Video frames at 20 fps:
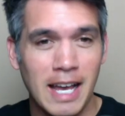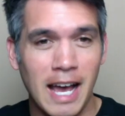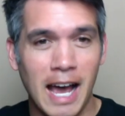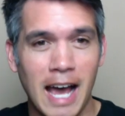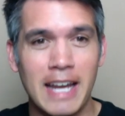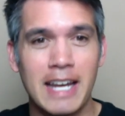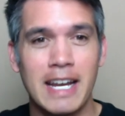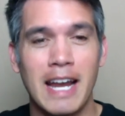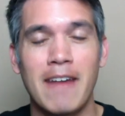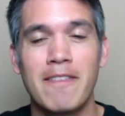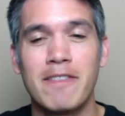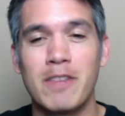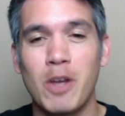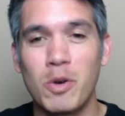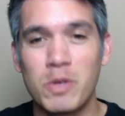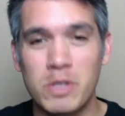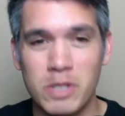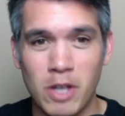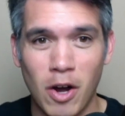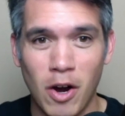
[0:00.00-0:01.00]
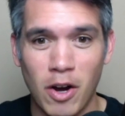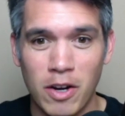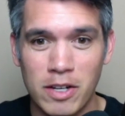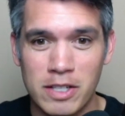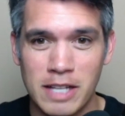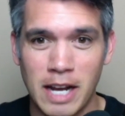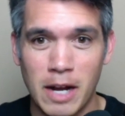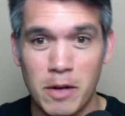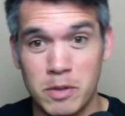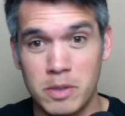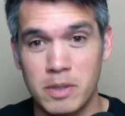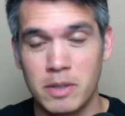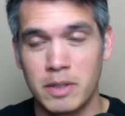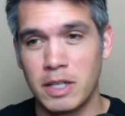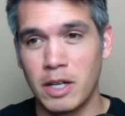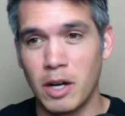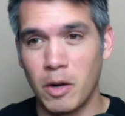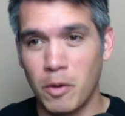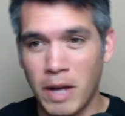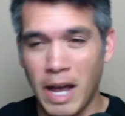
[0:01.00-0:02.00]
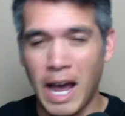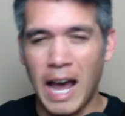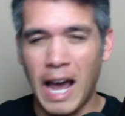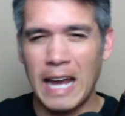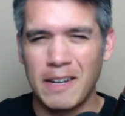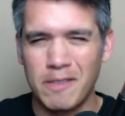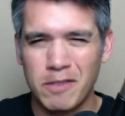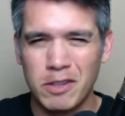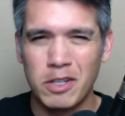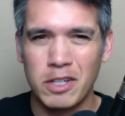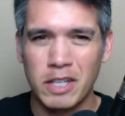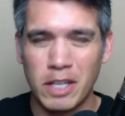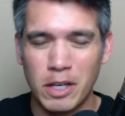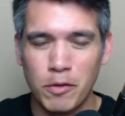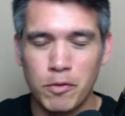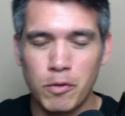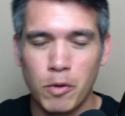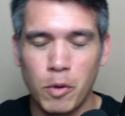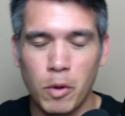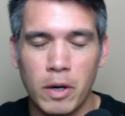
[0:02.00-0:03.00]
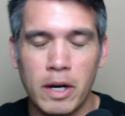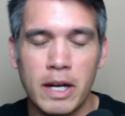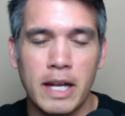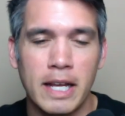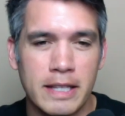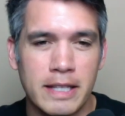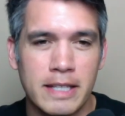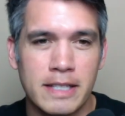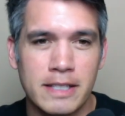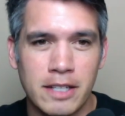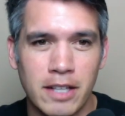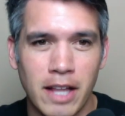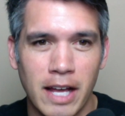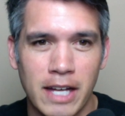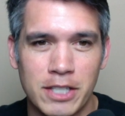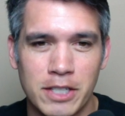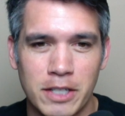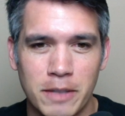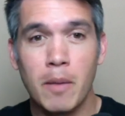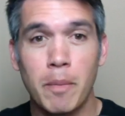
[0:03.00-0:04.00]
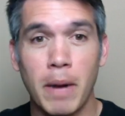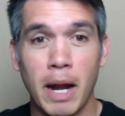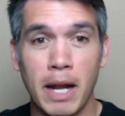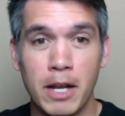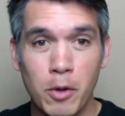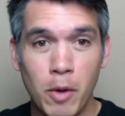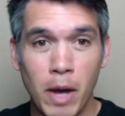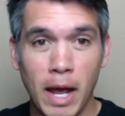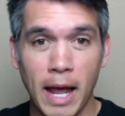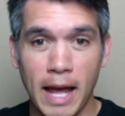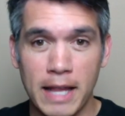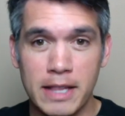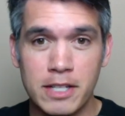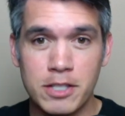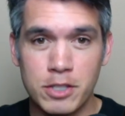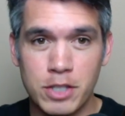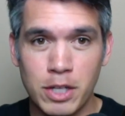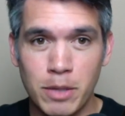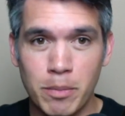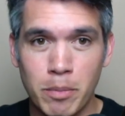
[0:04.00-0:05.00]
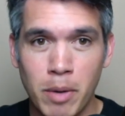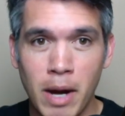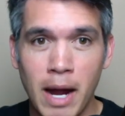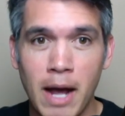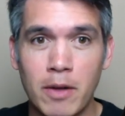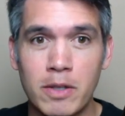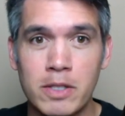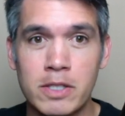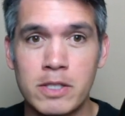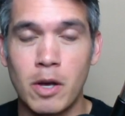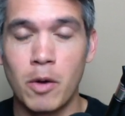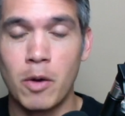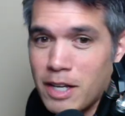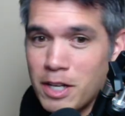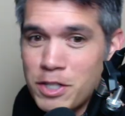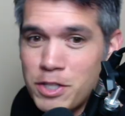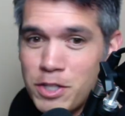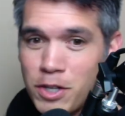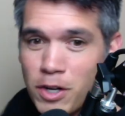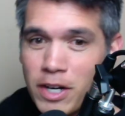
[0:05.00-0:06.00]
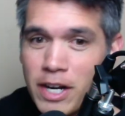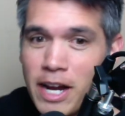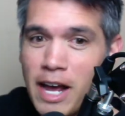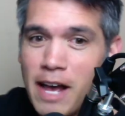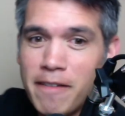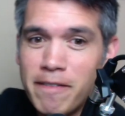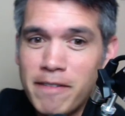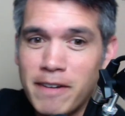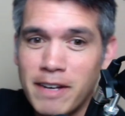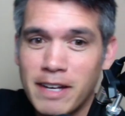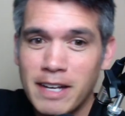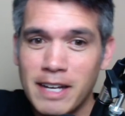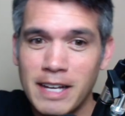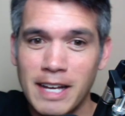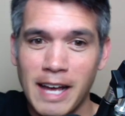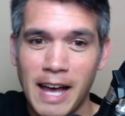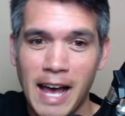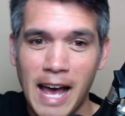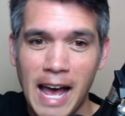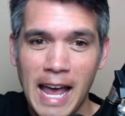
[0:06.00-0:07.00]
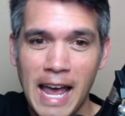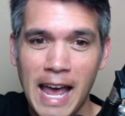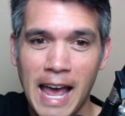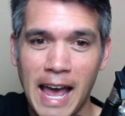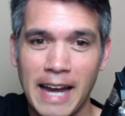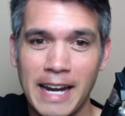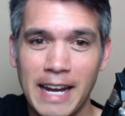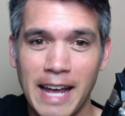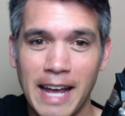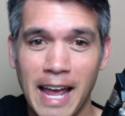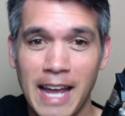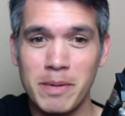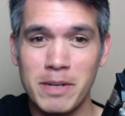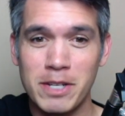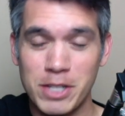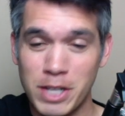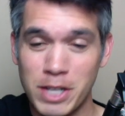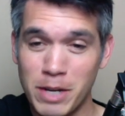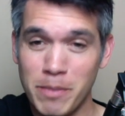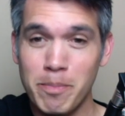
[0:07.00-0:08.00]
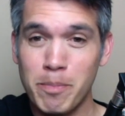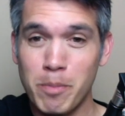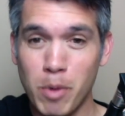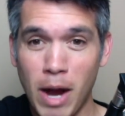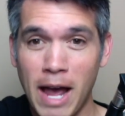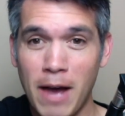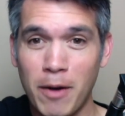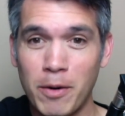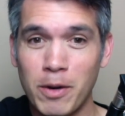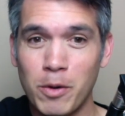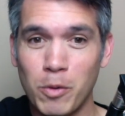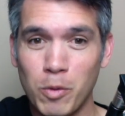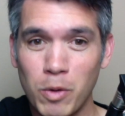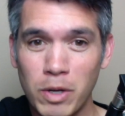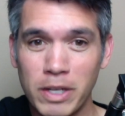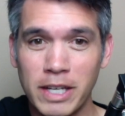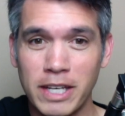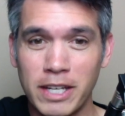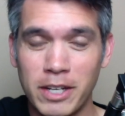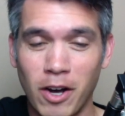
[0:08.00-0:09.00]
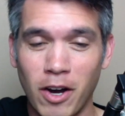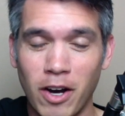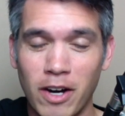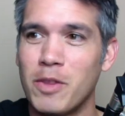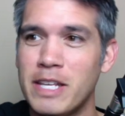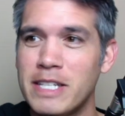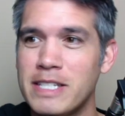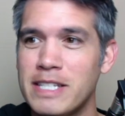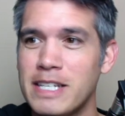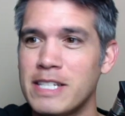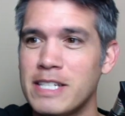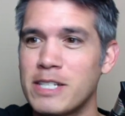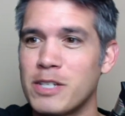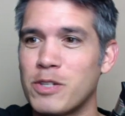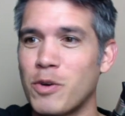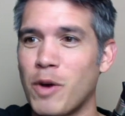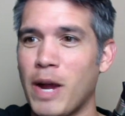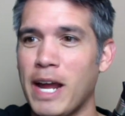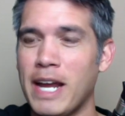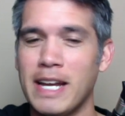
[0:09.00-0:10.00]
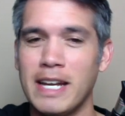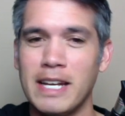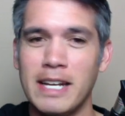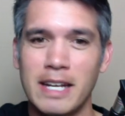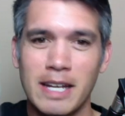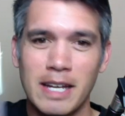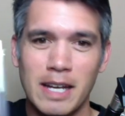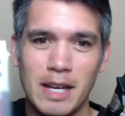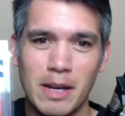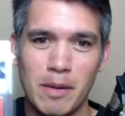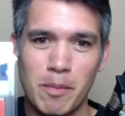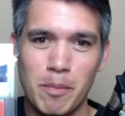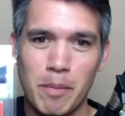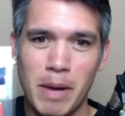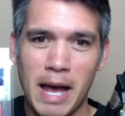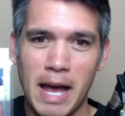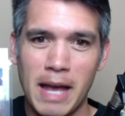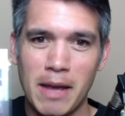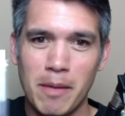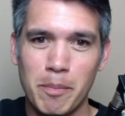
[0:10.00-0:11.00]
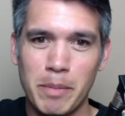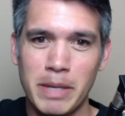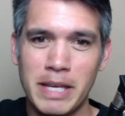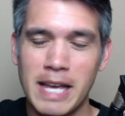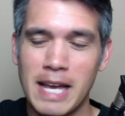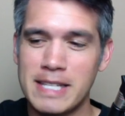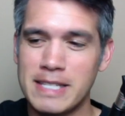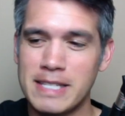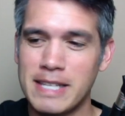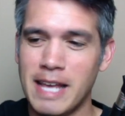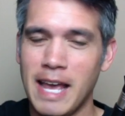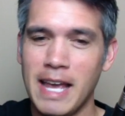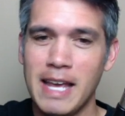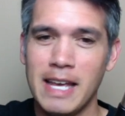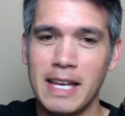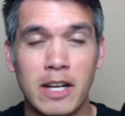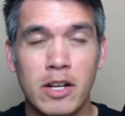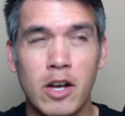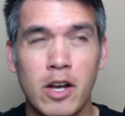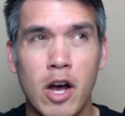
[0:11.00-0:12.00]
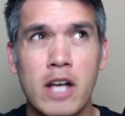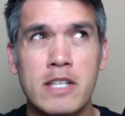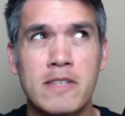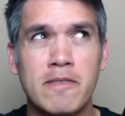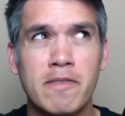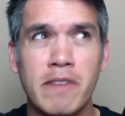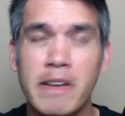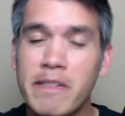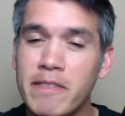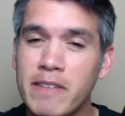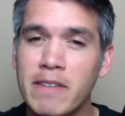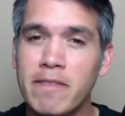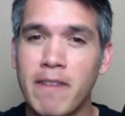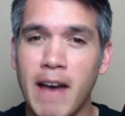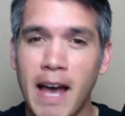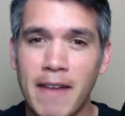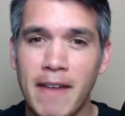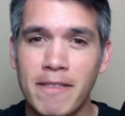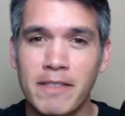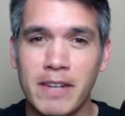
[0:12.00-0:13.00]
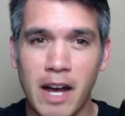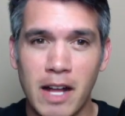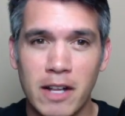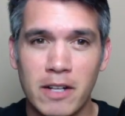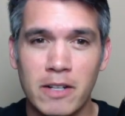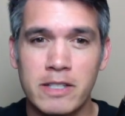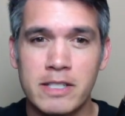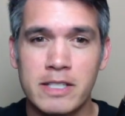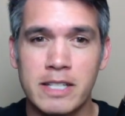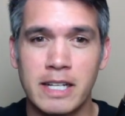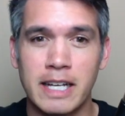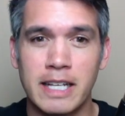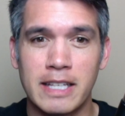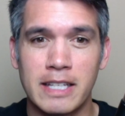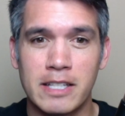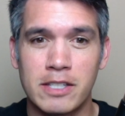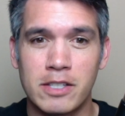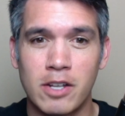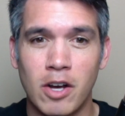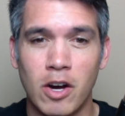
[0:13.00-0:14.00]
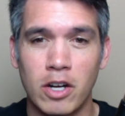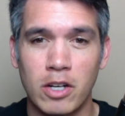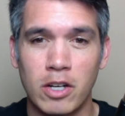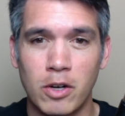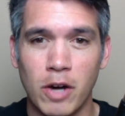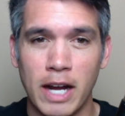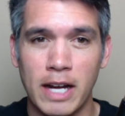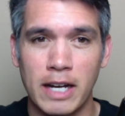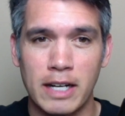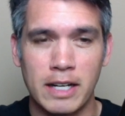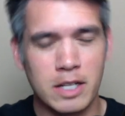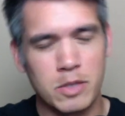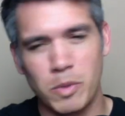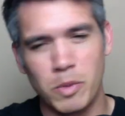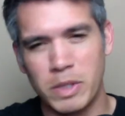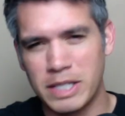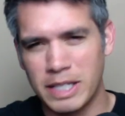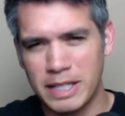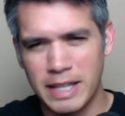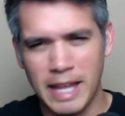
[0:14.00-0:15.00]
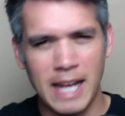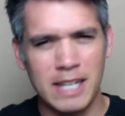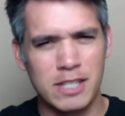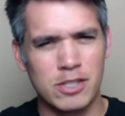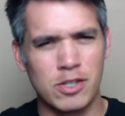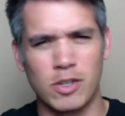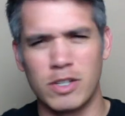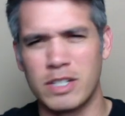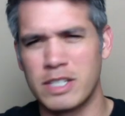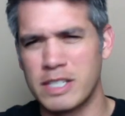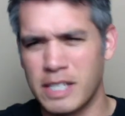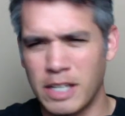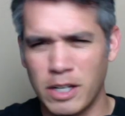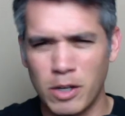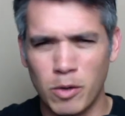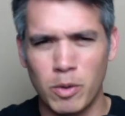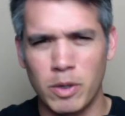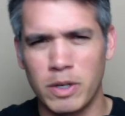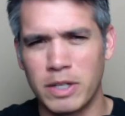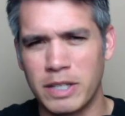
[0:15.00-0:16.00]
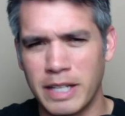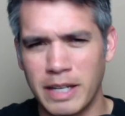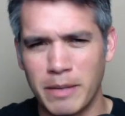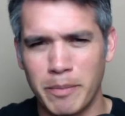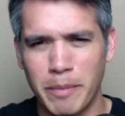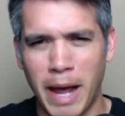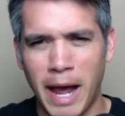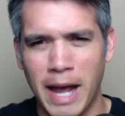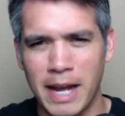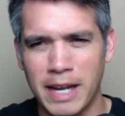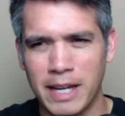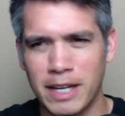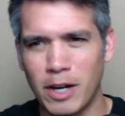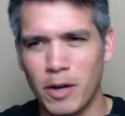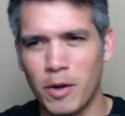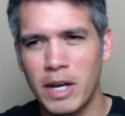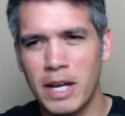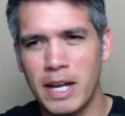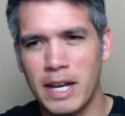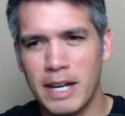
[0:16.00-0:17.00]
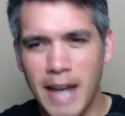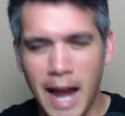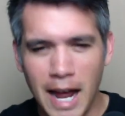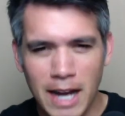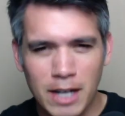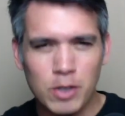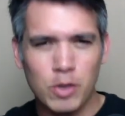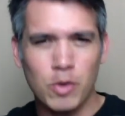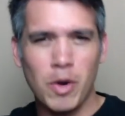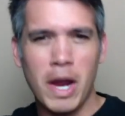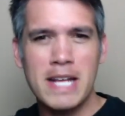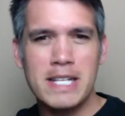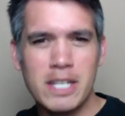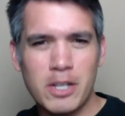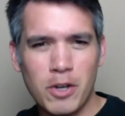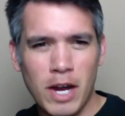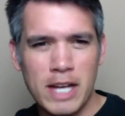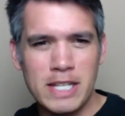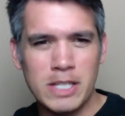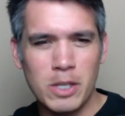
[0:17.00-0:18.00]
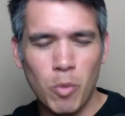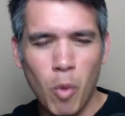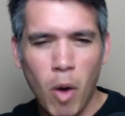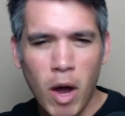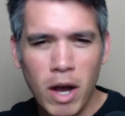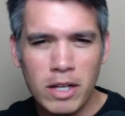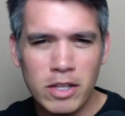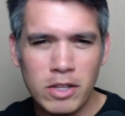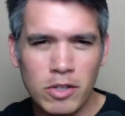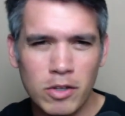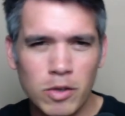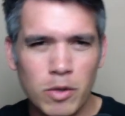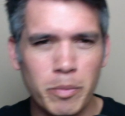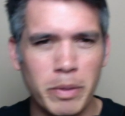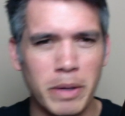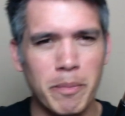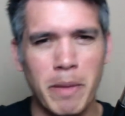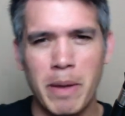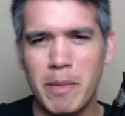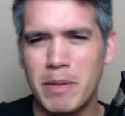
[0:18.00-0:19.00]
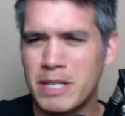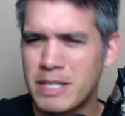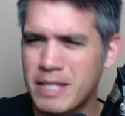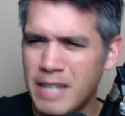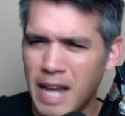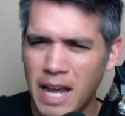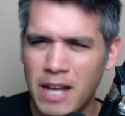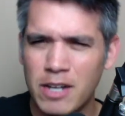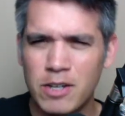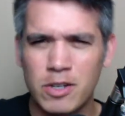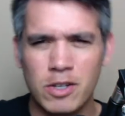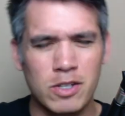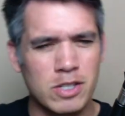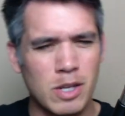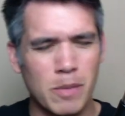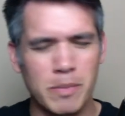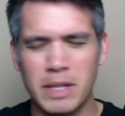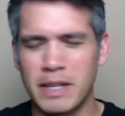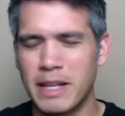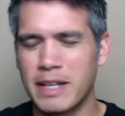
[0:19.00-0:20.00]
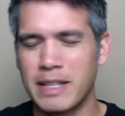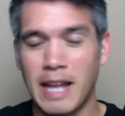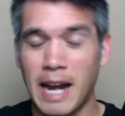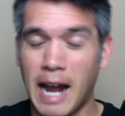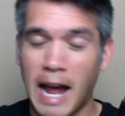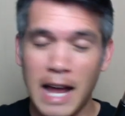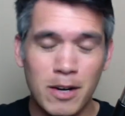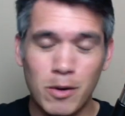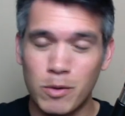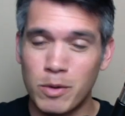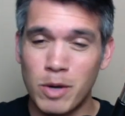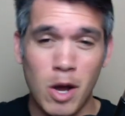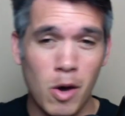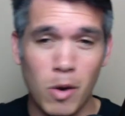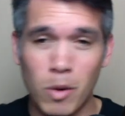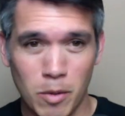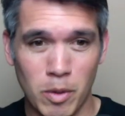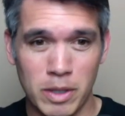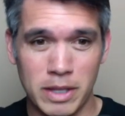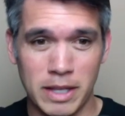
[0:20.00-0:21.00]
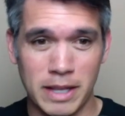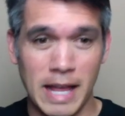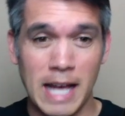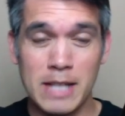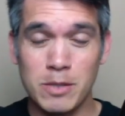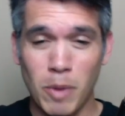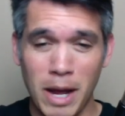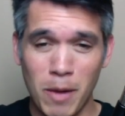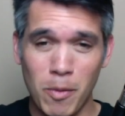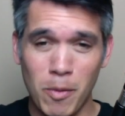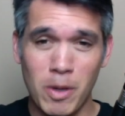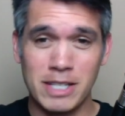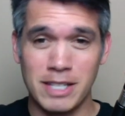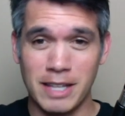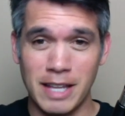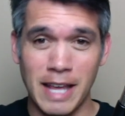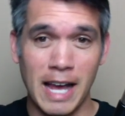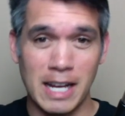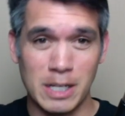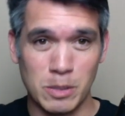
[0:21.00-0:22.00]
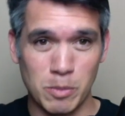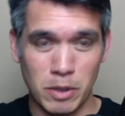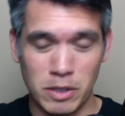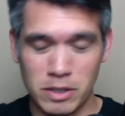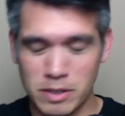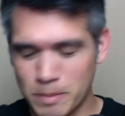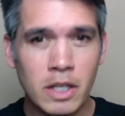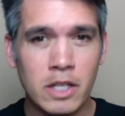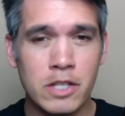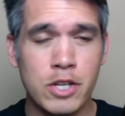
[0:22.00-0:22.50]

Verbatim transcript: I didn't have those cards that I was, you know, kind of looking for in this collection, but I knew I had this Jim Brown. So sure enough, I had a Jim Brown rookie card. This is graded by P S A. It costs fifty-five dollars to get this card graded because we did that certain tier where it'd get back, you know, not crazy, crazy walkthrough, but maybe standard or something like that. I don't know. What, that's why I went to the experts.